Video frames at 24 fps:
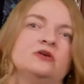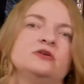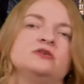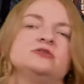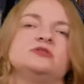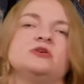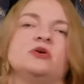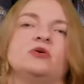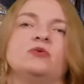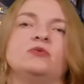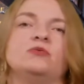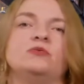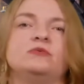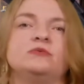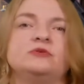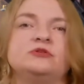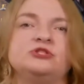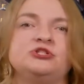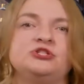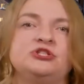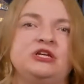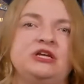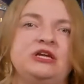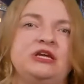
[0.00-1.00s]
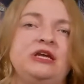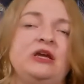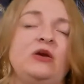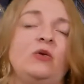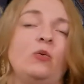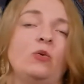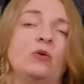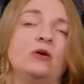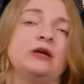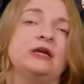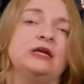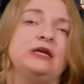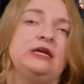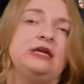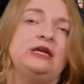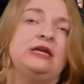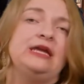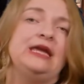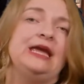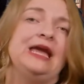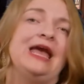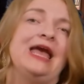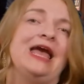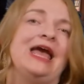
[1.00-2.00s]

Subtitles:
So she or he